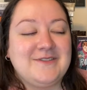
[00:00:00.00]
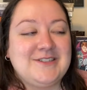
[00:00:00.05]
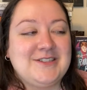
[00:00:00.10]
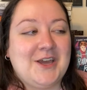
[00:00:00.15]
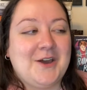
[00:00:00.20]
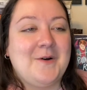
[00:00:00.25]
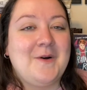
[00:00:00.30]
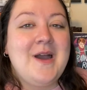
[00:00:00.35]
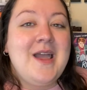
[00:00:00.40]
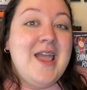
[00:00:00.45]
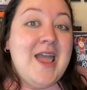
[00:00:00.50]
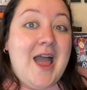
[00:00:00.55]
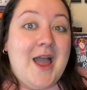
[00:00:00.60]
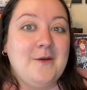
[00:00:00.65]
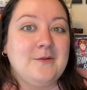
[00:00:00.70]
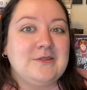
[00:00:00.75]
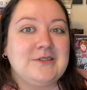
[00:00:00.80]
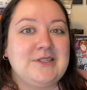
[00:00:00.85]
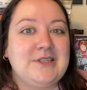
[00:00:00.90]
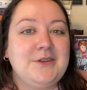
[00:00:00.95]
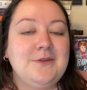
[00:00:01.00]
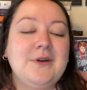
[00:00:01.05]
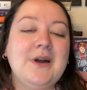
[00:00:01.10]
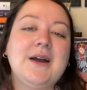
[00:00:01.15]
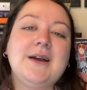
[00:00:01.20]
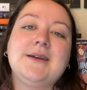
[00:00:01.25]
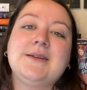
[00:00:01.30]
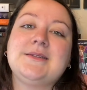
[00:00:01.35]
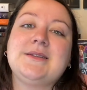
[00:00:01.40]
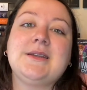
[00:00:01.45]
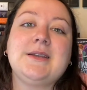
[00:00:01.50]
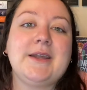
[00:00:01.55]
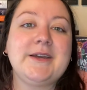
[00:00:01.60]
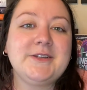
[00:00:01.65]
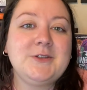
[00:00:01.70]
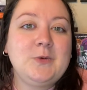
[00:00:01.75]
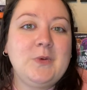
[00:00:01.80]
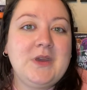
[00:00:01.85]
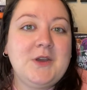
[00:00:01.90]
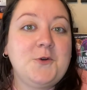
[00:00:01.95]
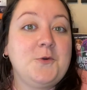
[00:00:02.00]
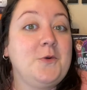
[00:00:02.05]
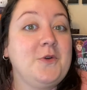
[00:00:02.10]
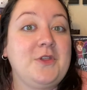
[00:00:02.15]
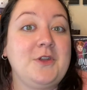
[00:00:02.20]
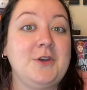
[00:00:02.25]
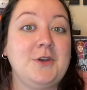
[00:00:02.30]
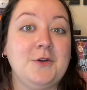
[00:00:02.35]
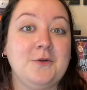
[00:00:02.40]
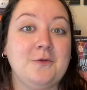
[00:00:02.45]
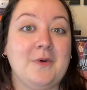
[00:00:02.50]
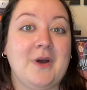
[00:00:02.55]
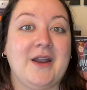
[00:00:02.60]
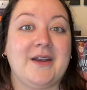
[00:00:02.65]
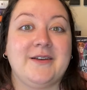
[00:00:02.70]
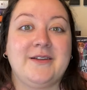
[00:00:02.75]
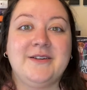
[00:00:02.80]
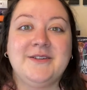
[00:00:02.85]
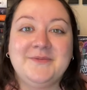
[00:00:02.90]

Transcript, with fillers: So I will see you guys next week with a new one.